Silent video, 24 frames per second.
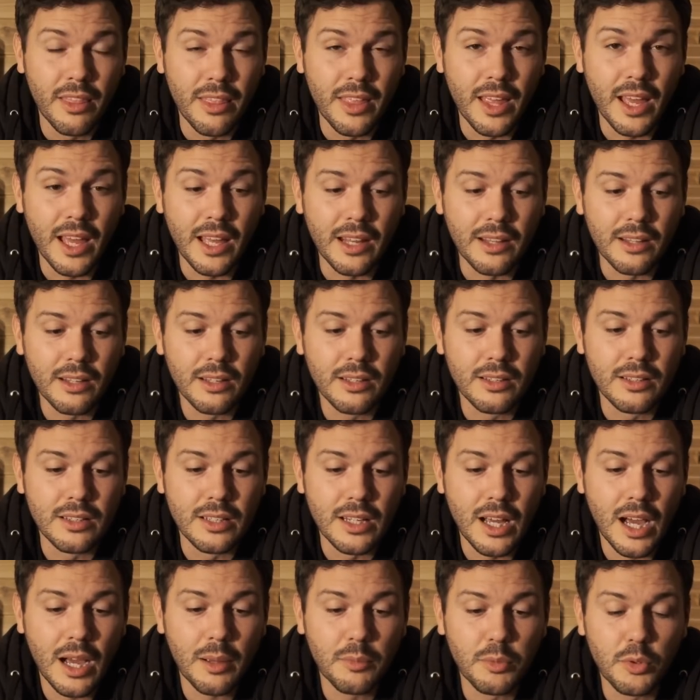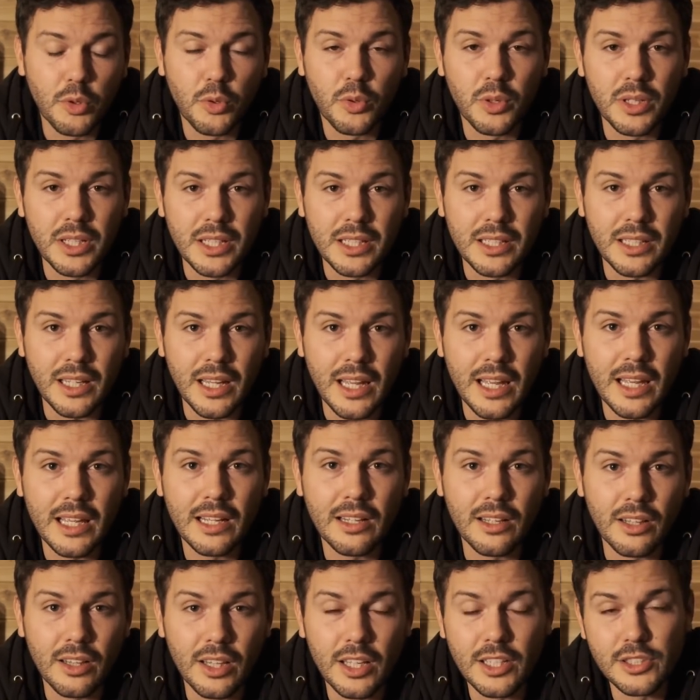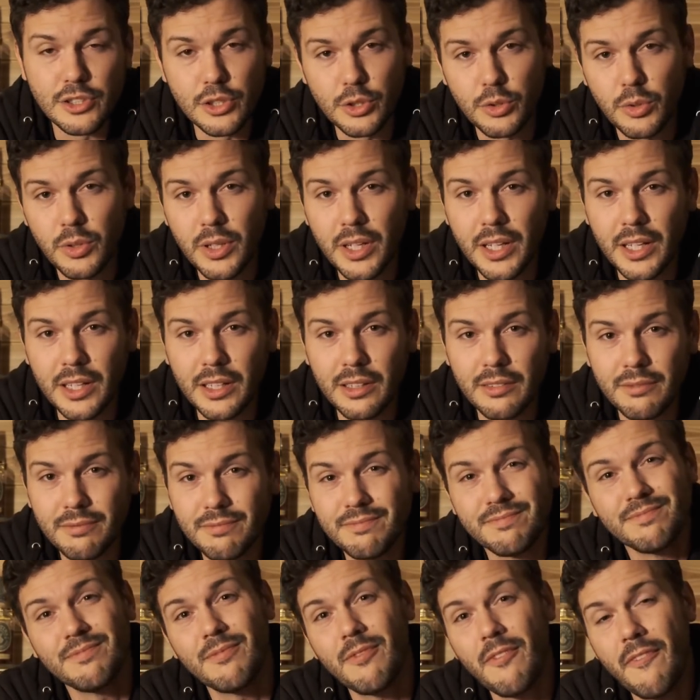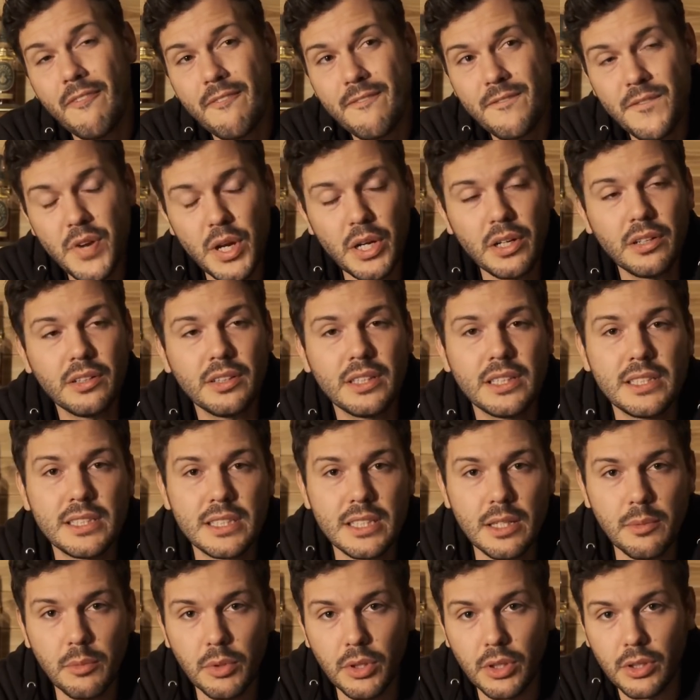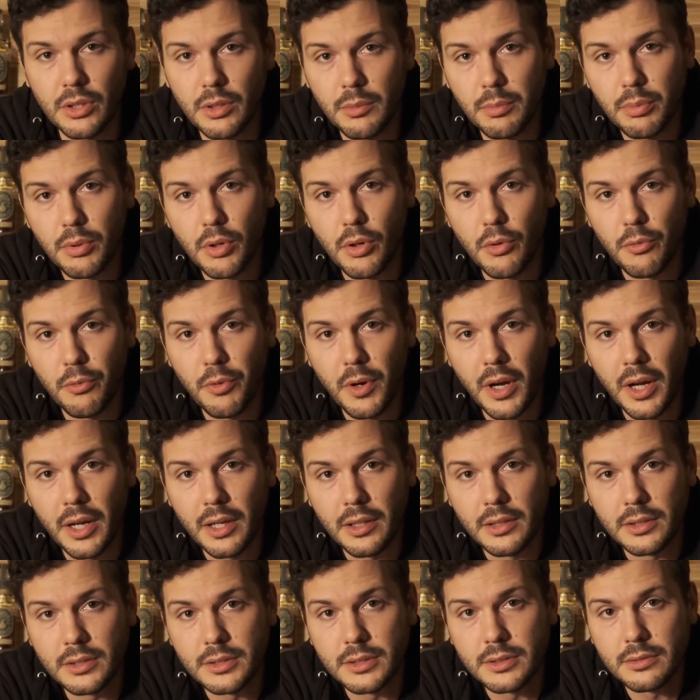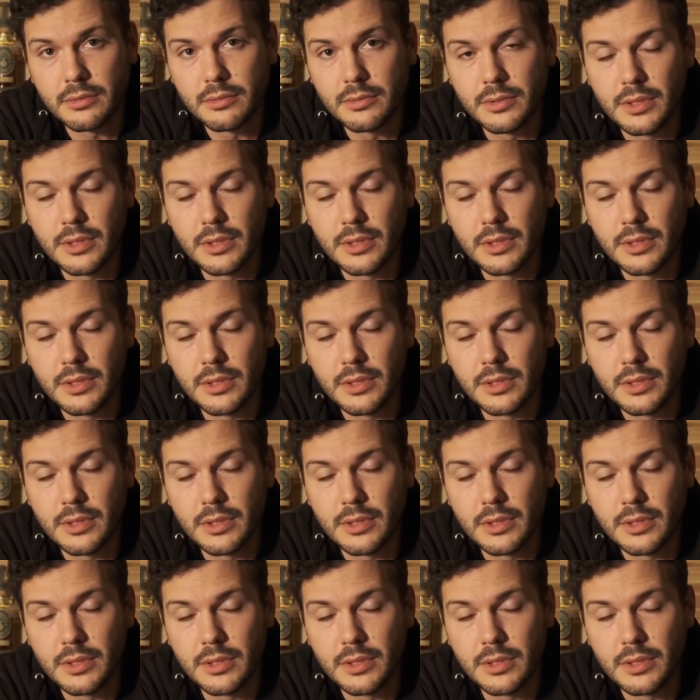that Knob Creek and Elijah Craig, fairly similar profiles.